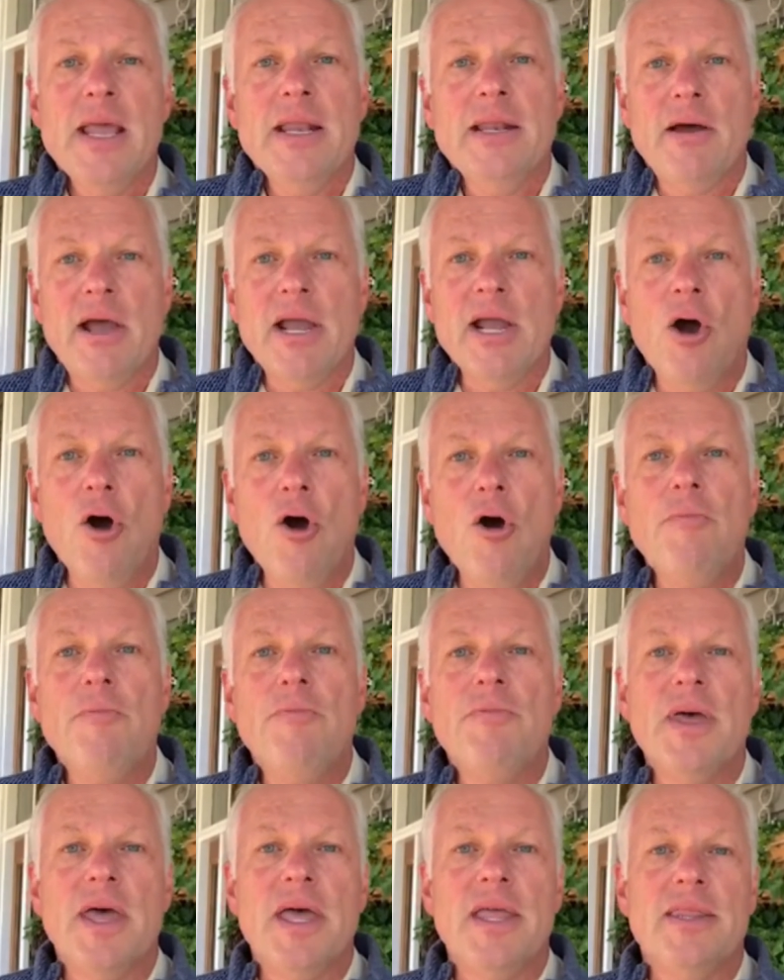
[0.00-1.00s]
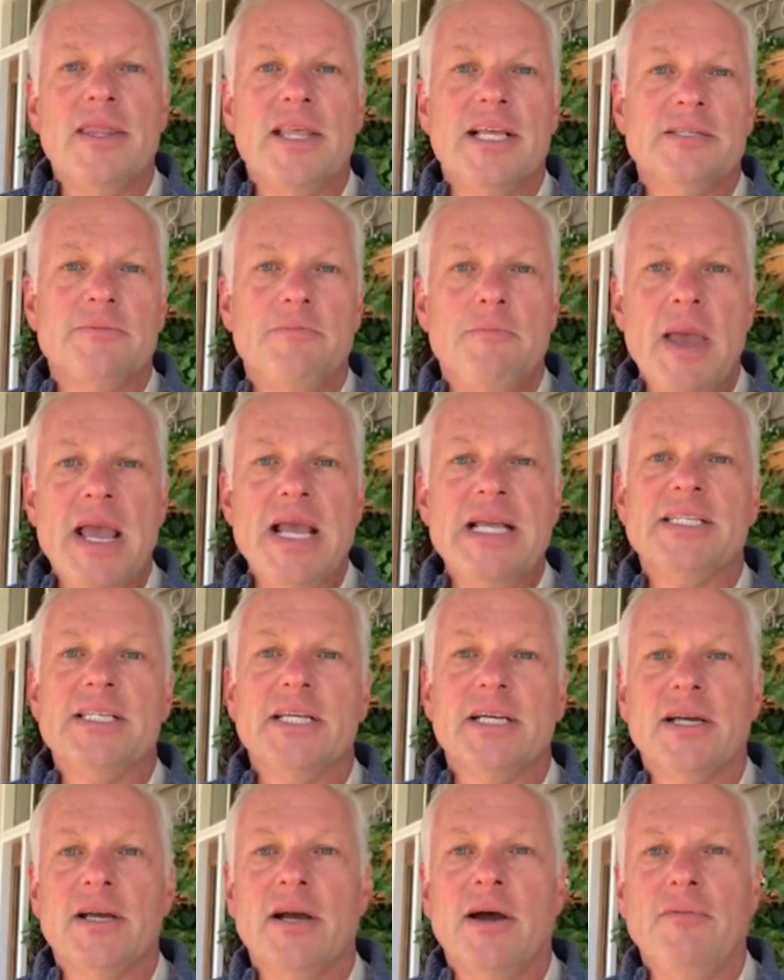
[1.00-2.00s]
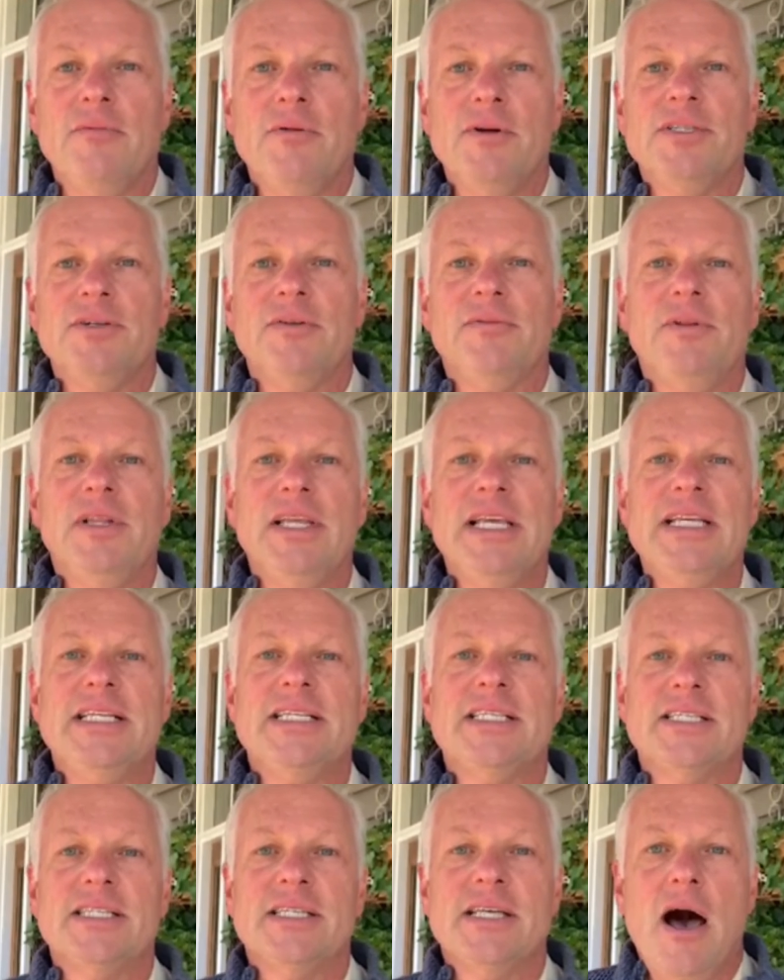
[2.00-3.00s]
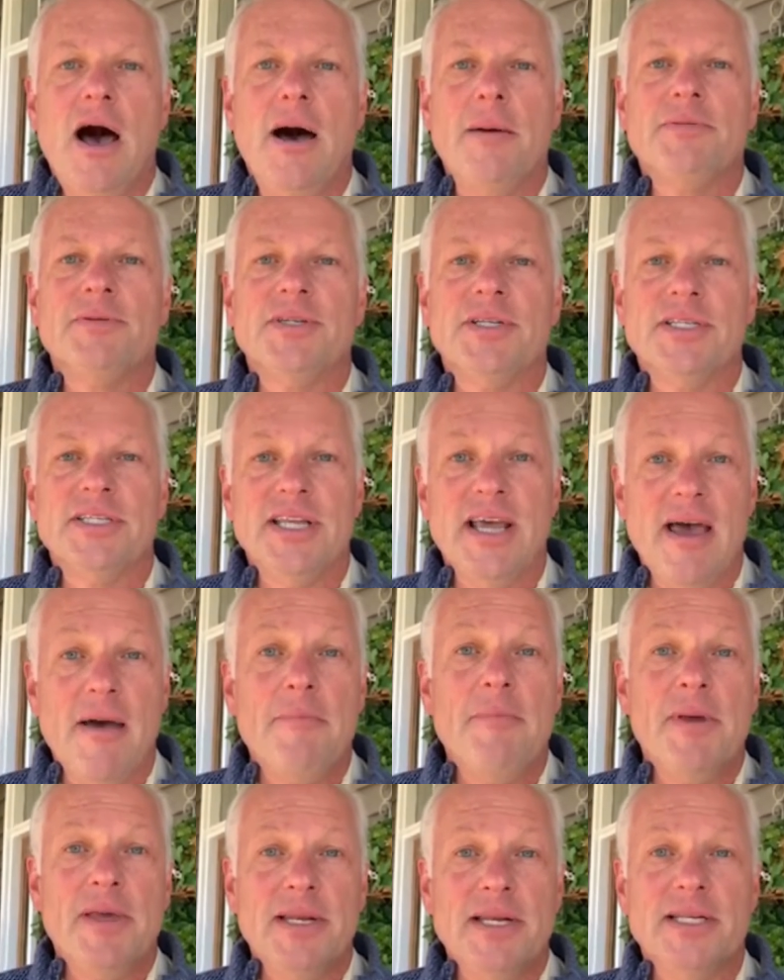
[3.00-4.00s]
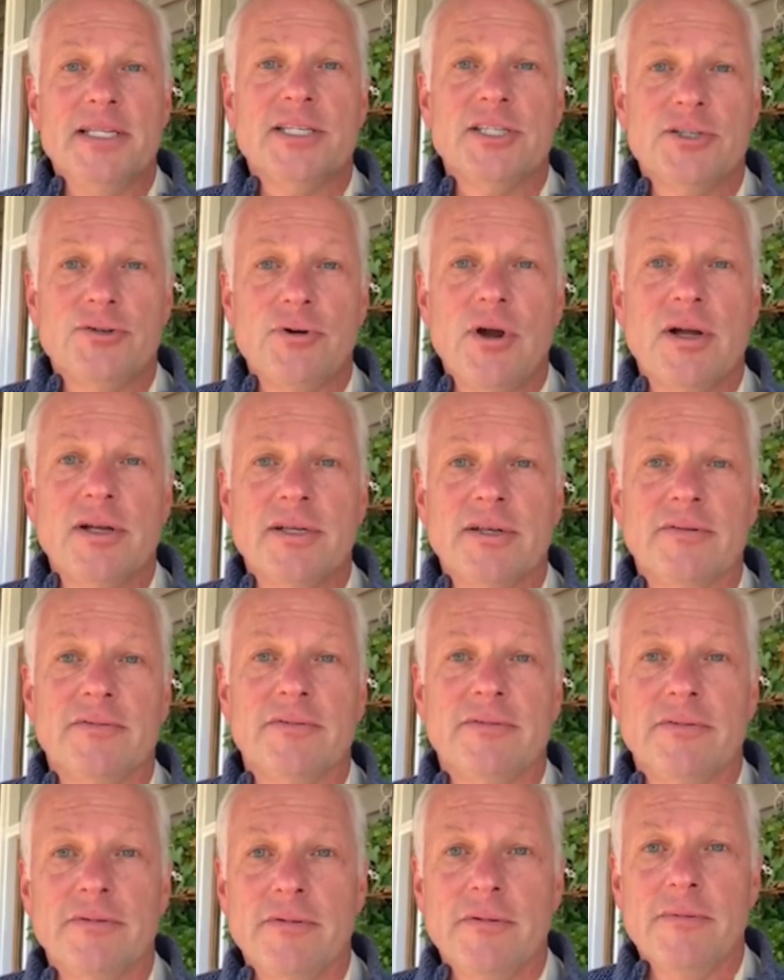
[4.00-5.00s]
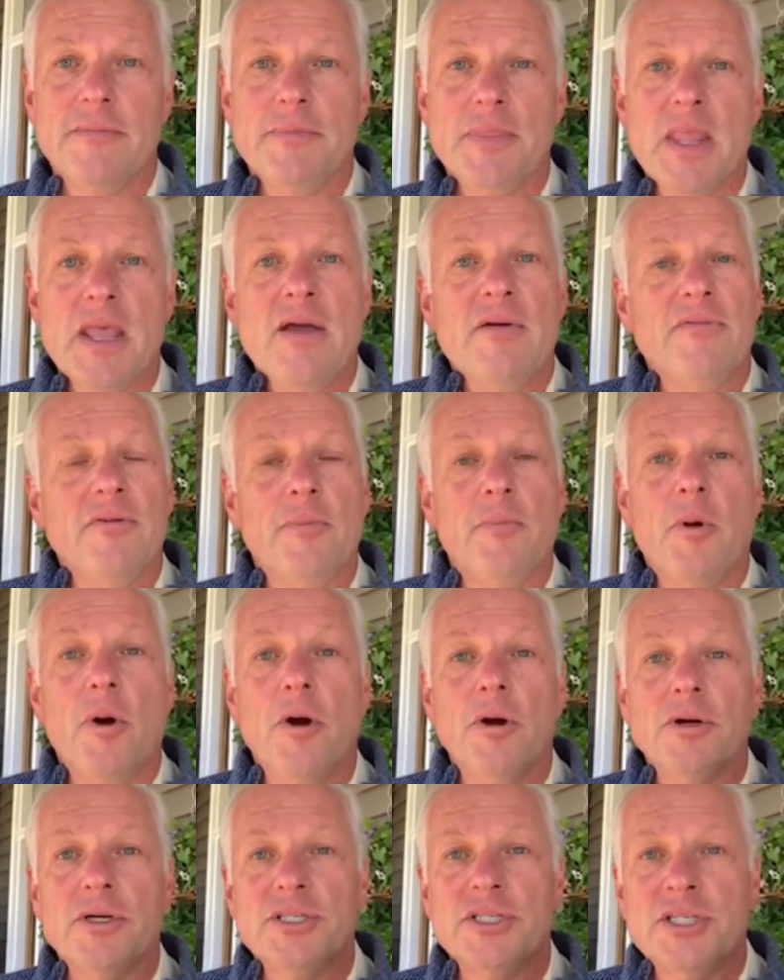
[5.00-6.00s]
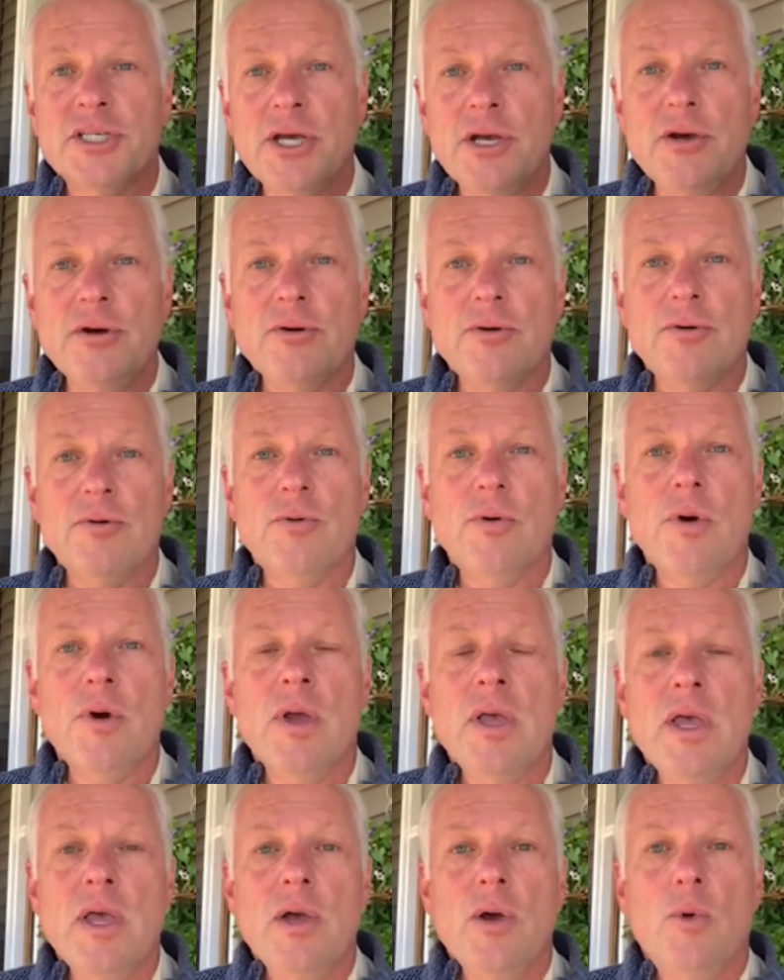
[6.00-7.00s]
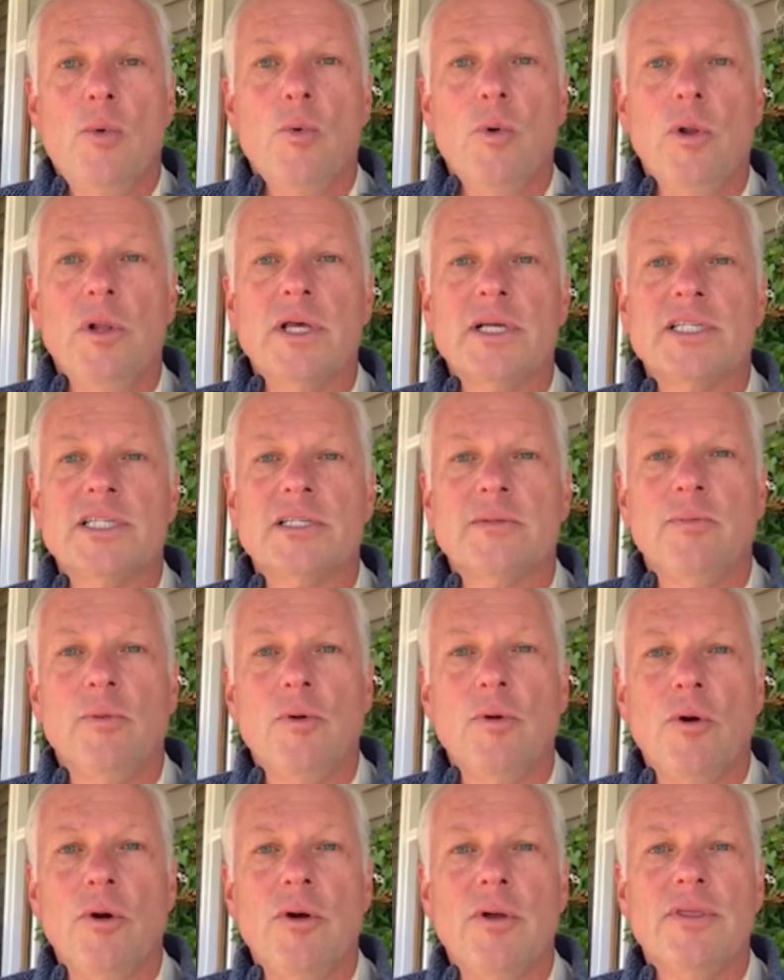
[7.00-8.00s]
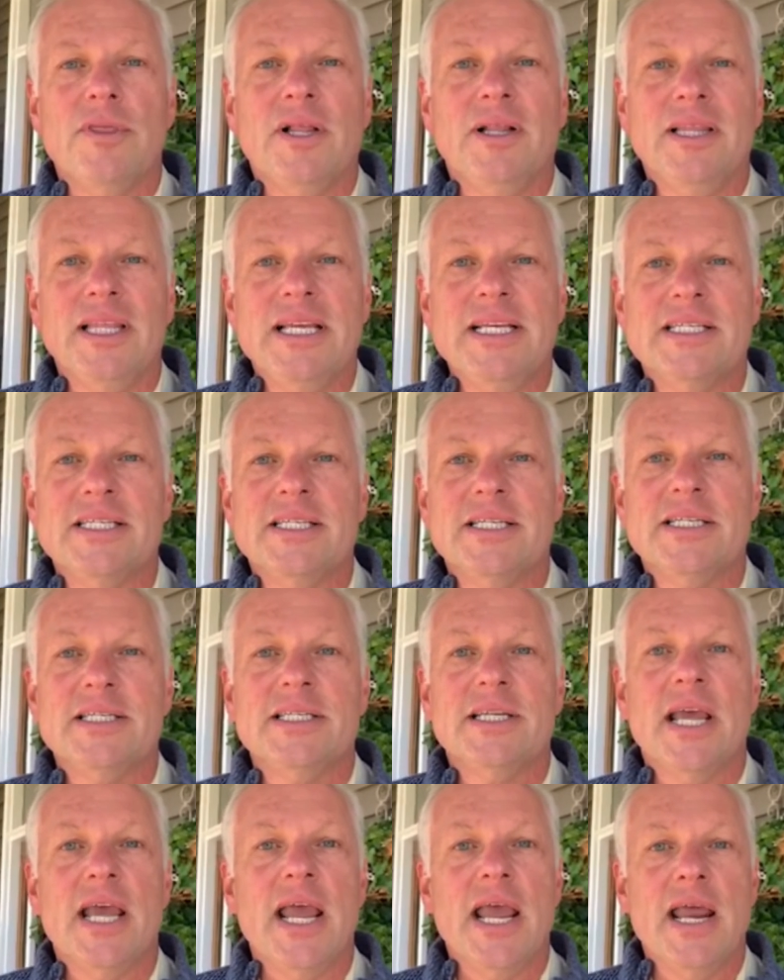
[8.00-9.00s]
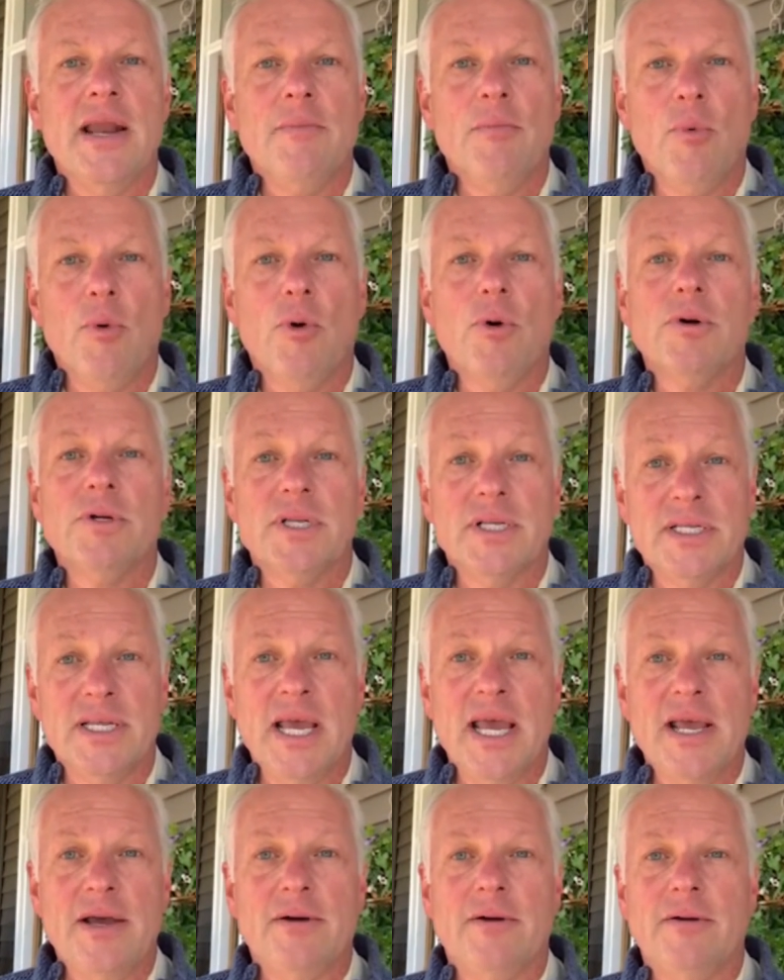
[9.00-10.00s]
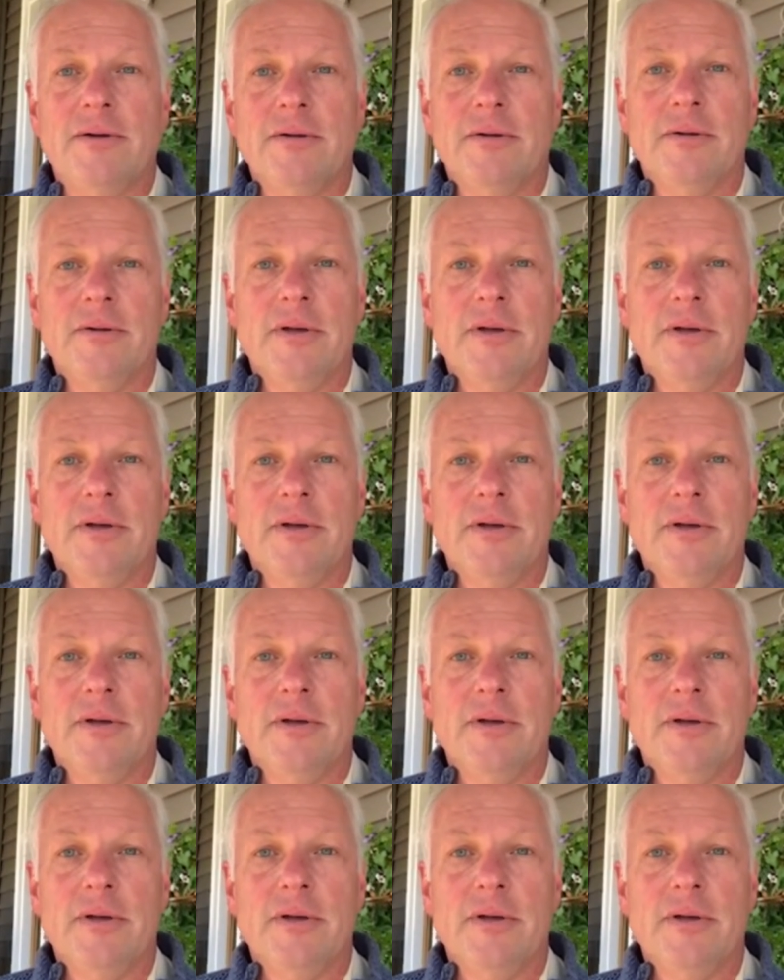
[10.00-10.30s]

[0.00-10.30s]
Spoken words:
Now, I hope that this basic coverage of lease options have been instructive. For part two, we'll explore the leases in more detail.